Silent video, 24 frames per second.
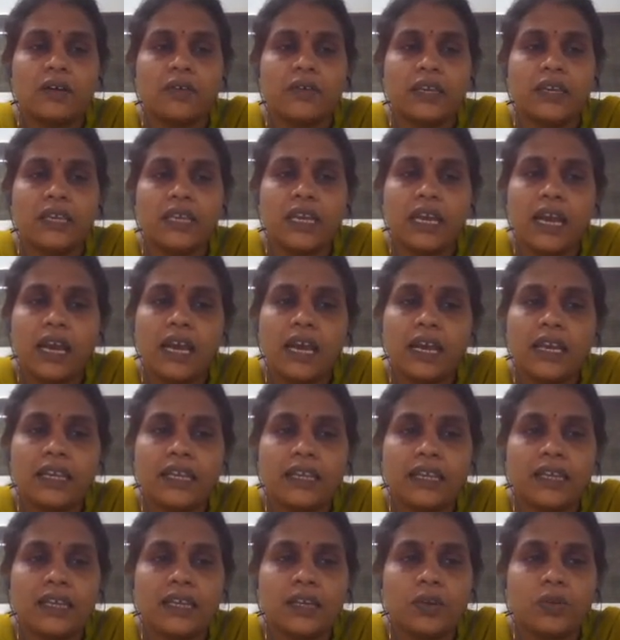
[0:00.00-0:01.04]
We are
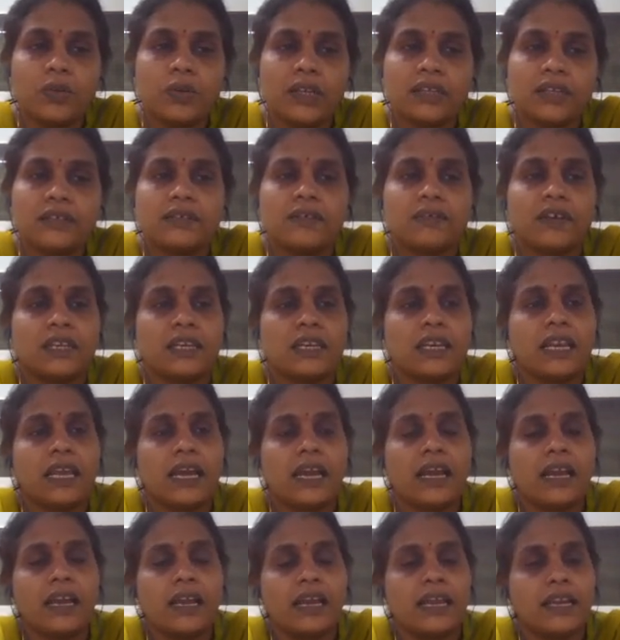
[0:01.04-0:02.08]
including one
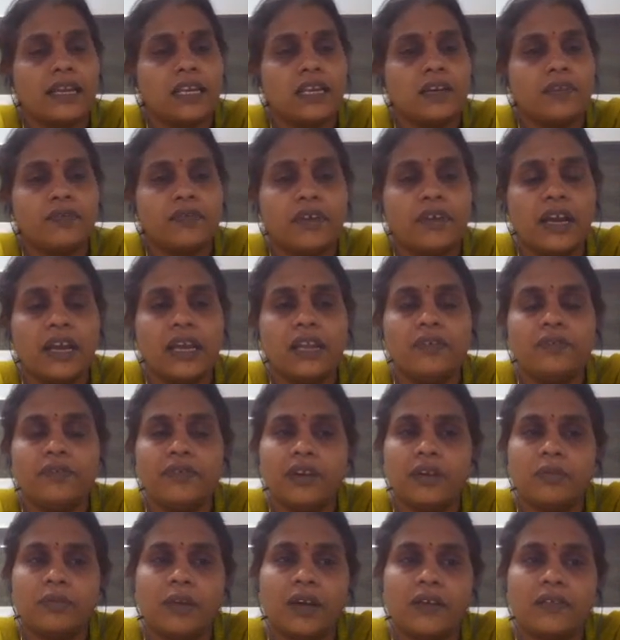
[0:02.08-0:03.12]
header file
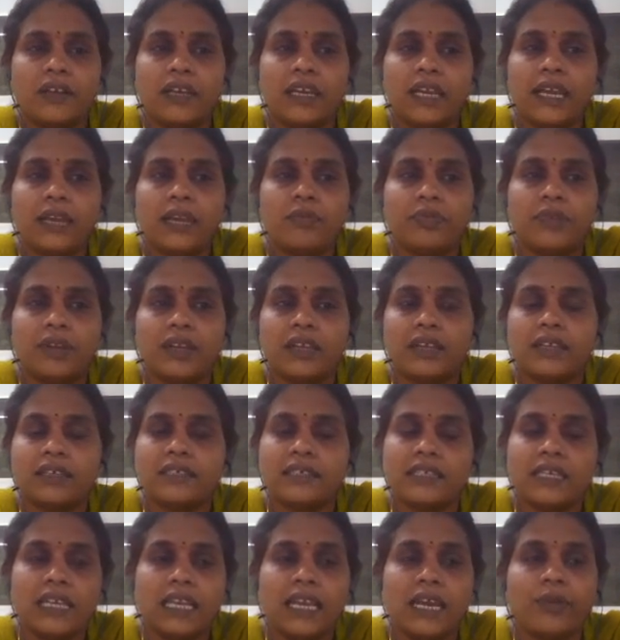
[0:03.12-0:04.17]
from our
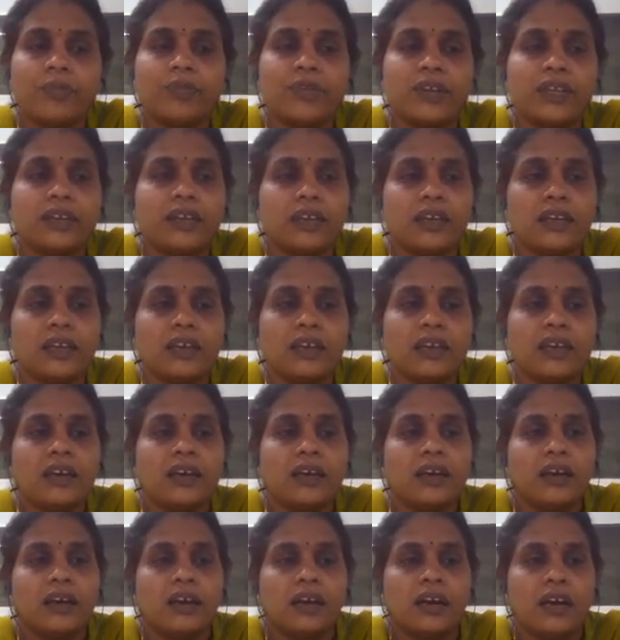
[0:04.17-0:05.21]
C library,
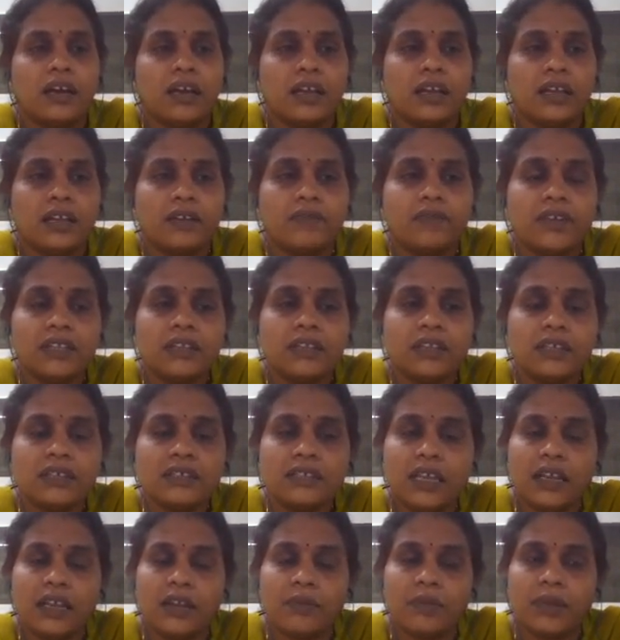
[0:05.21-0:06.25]
and with the
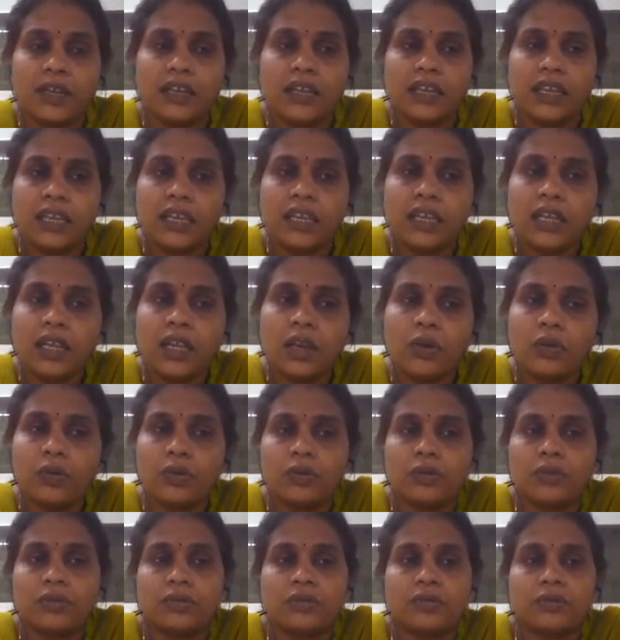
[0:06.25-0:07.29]
statement
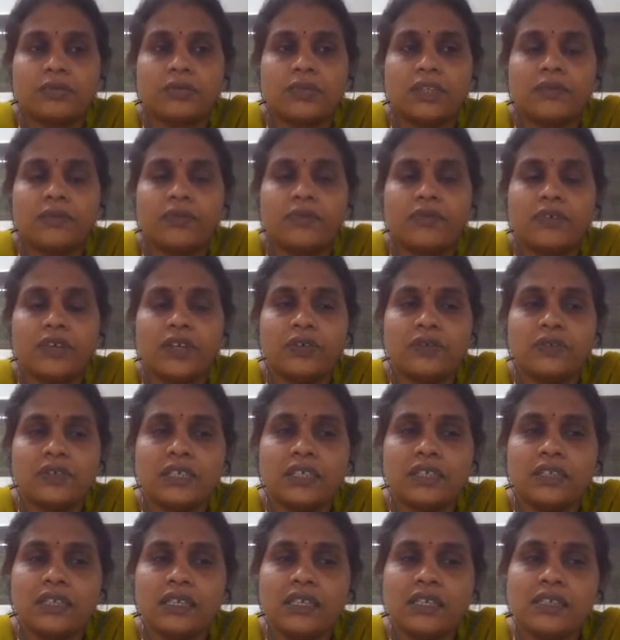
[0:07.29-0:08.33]
include.
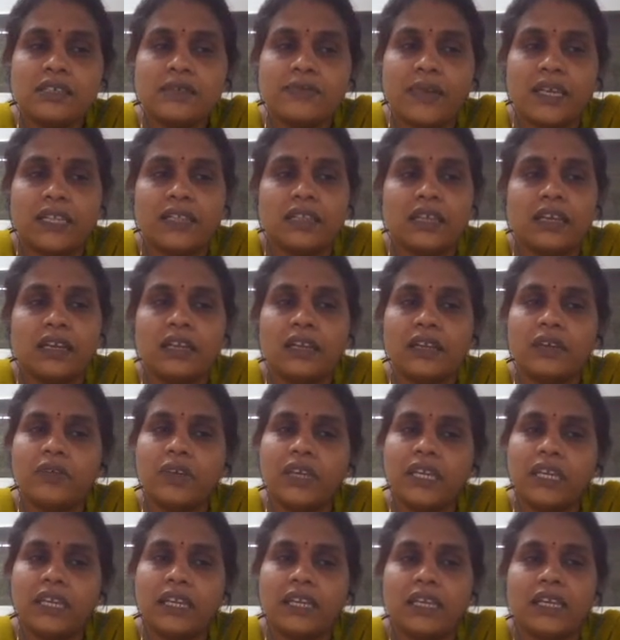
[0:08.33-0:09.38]
Using this method, we
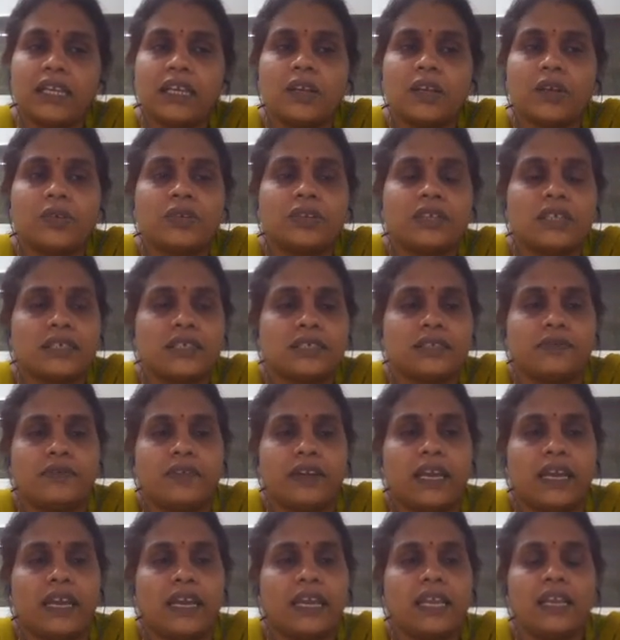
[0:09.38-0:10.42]
can include this
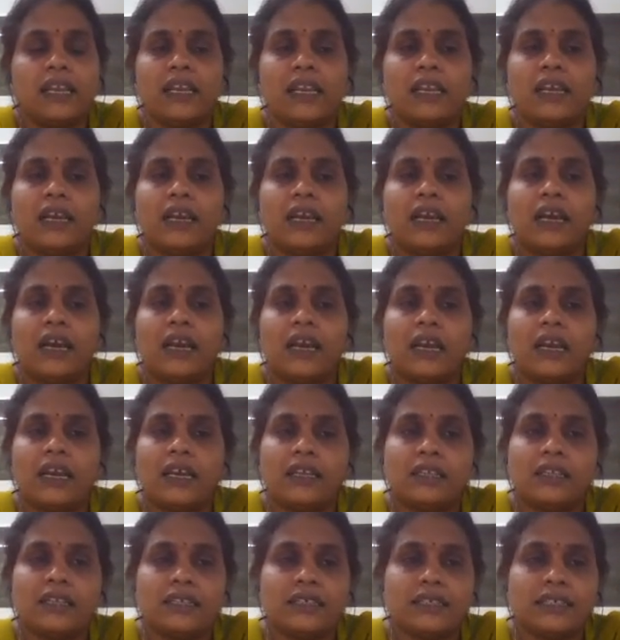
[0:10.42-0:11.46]
file,
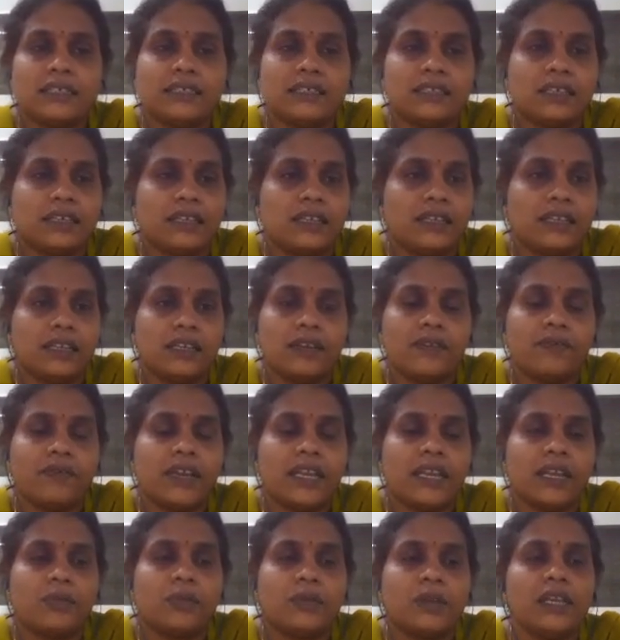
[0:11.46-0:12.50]
and this is the
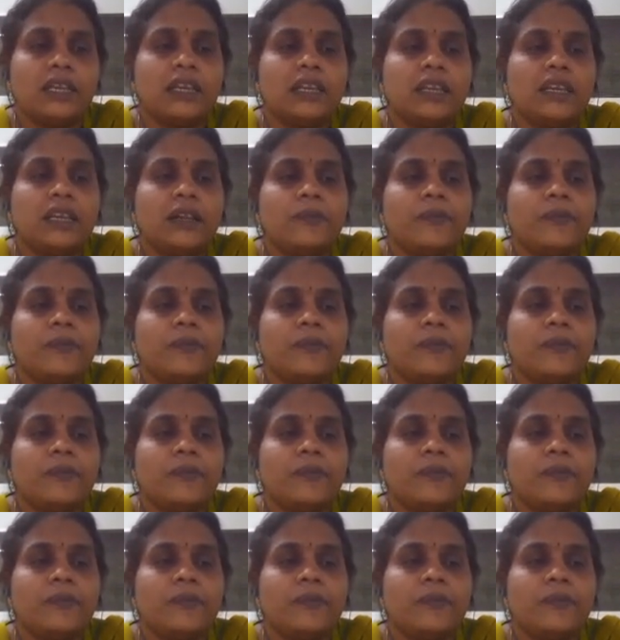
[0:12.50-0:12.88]
variable.